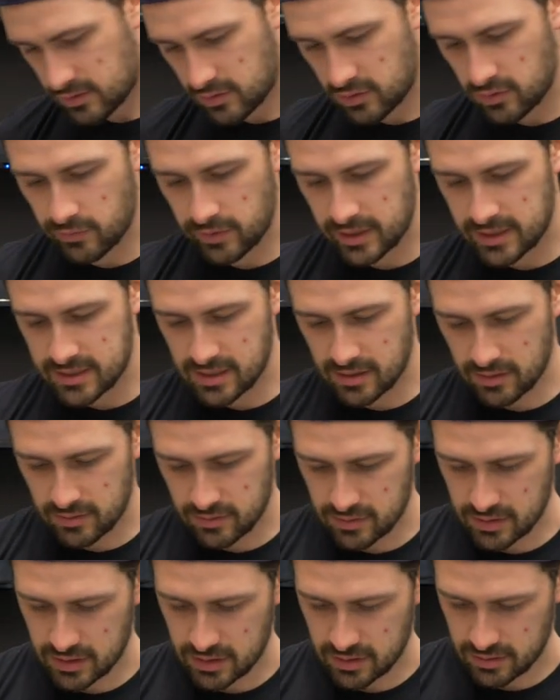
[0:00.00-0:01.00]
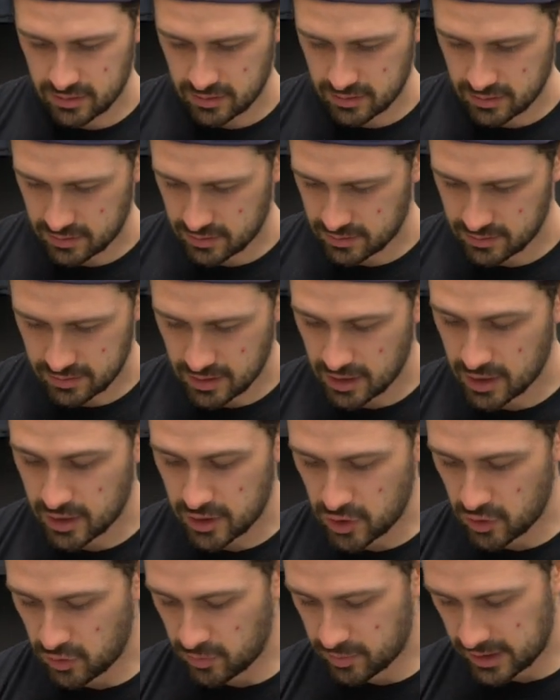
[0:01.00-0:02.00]
Who reads those?
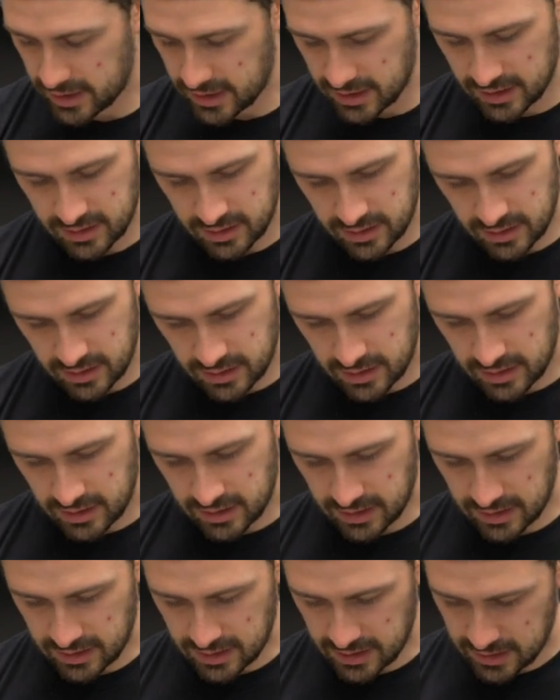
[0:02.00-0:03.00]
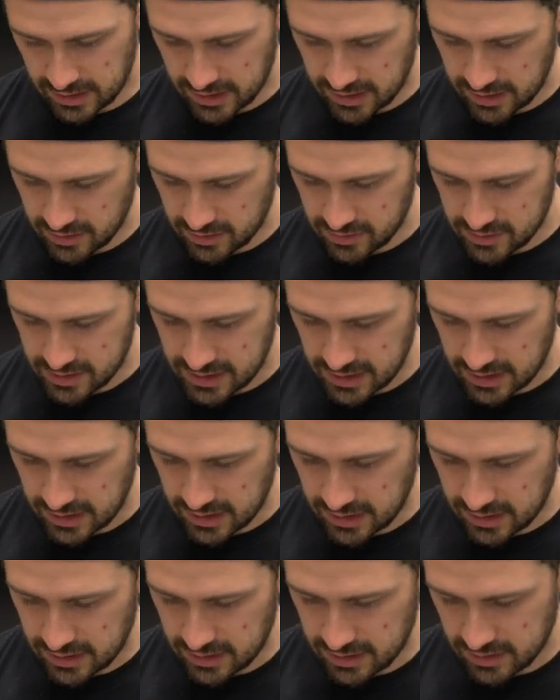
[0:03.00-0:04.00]
Nobody. And then here's
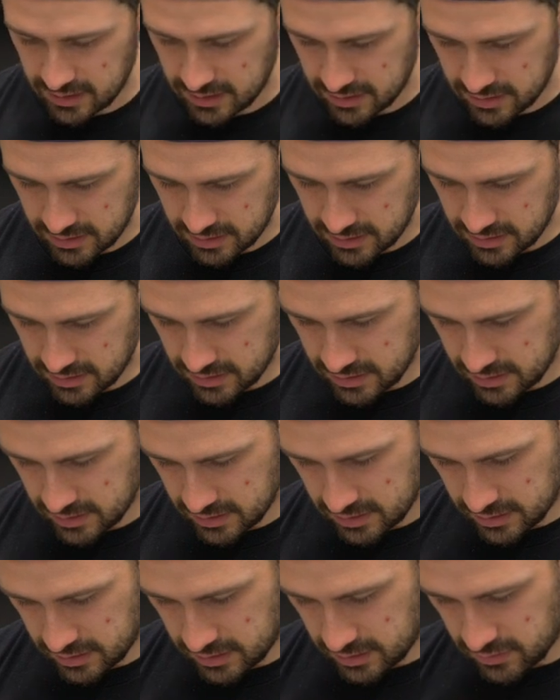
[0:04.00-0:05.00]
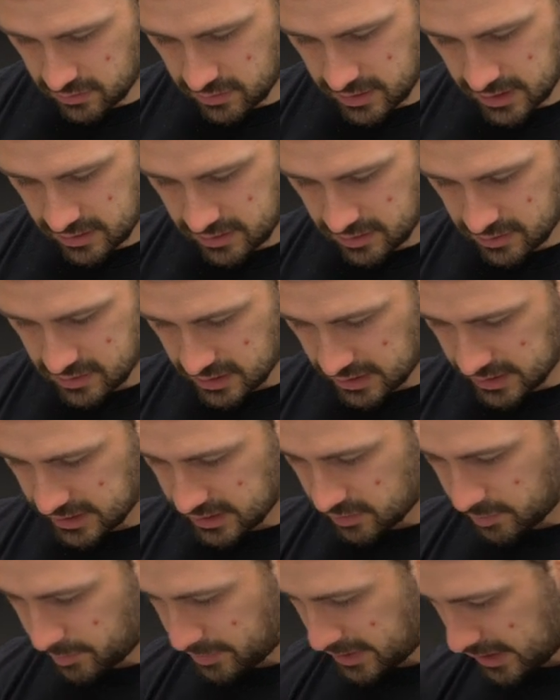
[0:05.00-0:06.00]
the unit. There's a
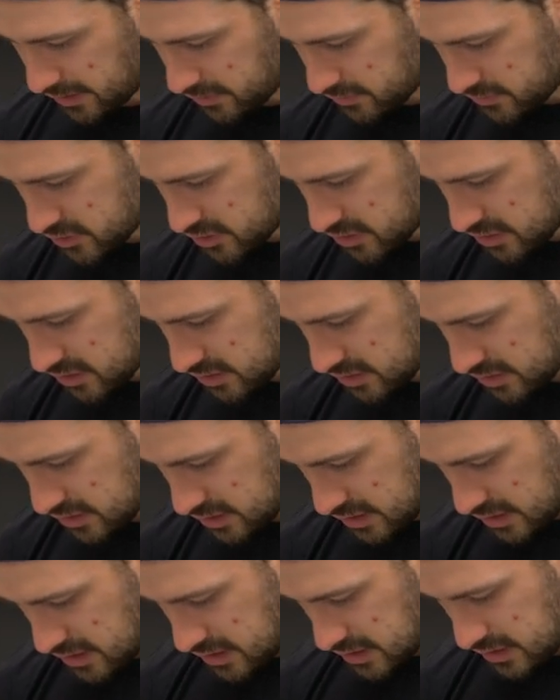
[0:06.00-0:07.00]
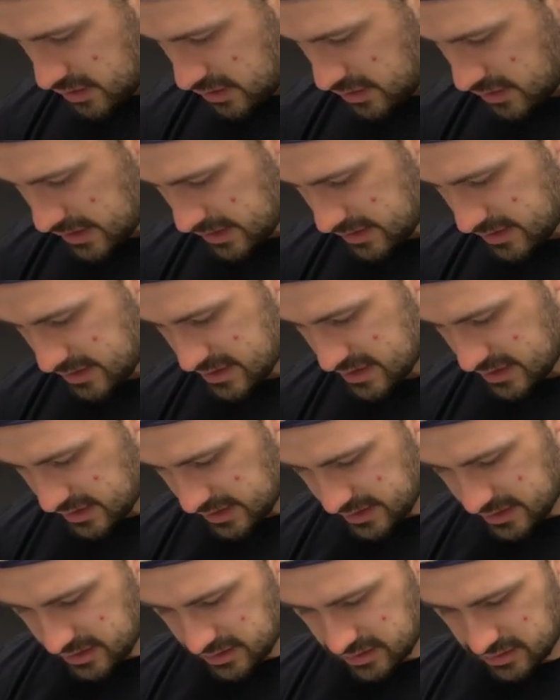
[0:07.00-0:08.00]
little pouch. You get this
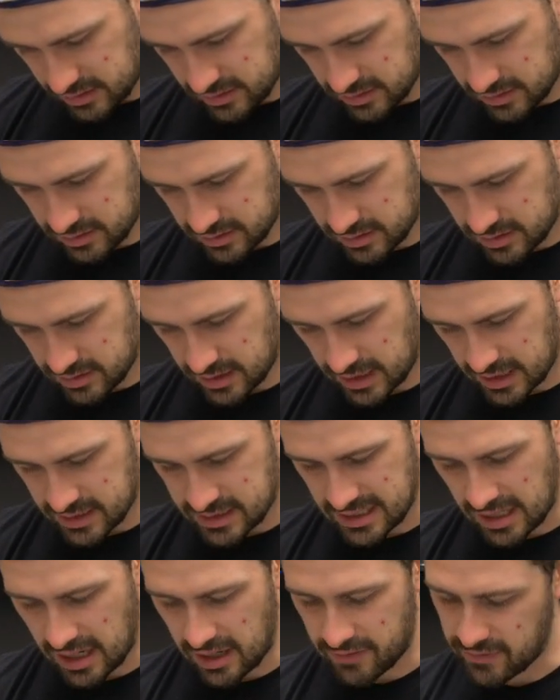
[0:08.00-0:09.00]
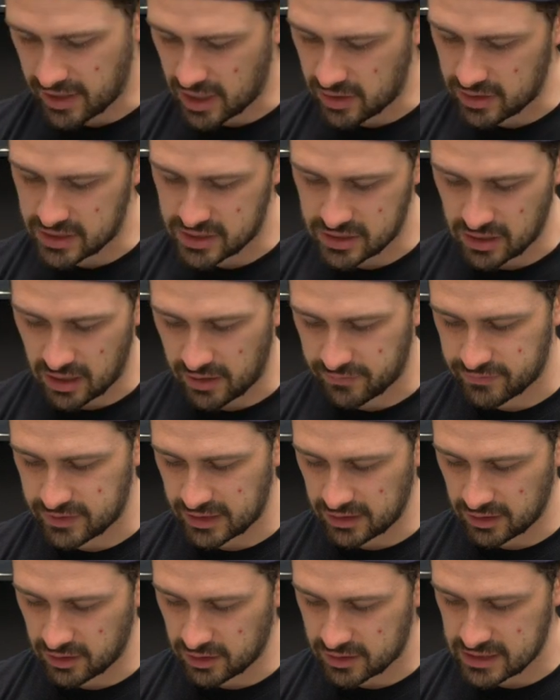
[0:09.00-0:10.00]
little, it's not very soft.
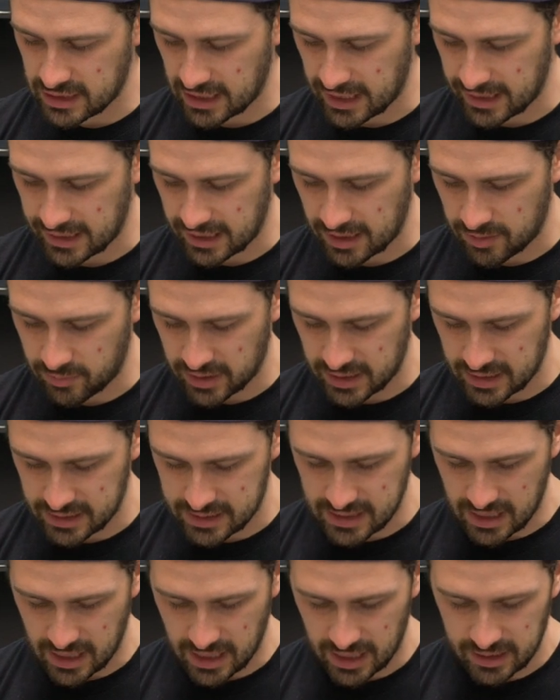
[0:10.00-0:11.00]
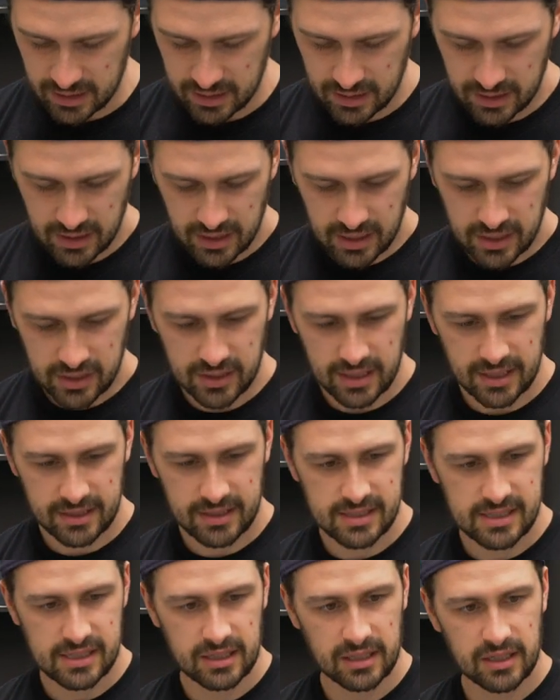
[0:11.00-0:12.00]
It looks like it, but it's not. You get
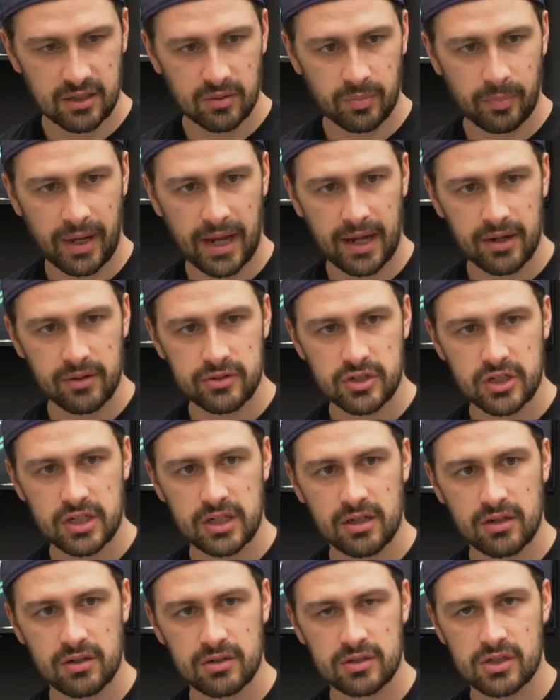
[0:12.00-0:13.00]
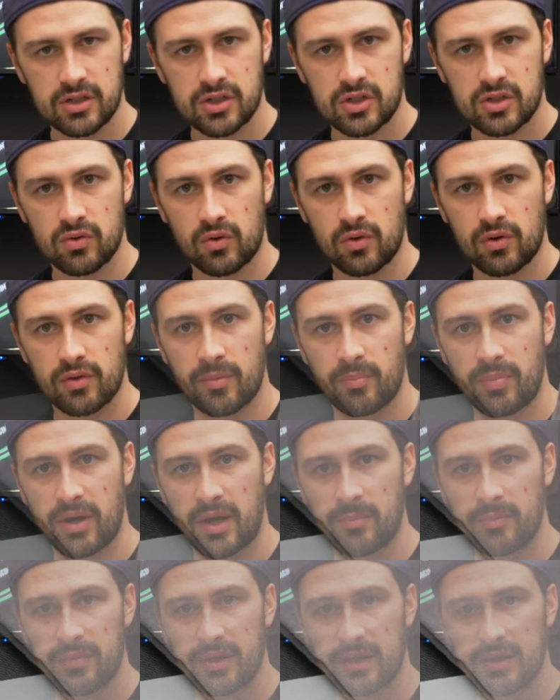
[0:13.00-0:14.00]
this little pouch here to store the pump